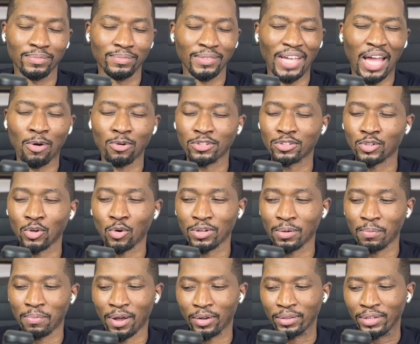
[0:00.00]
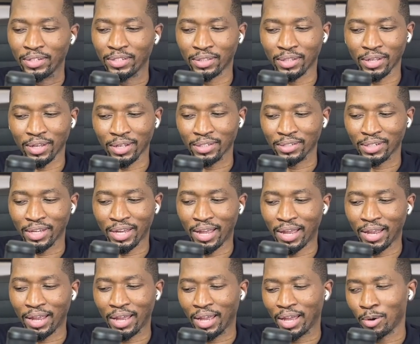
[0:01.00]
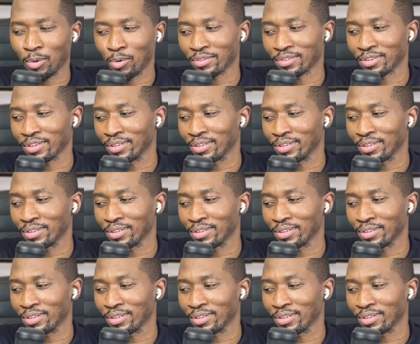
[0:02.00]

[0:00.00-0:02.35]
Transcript: I was told about these things. I wasn't.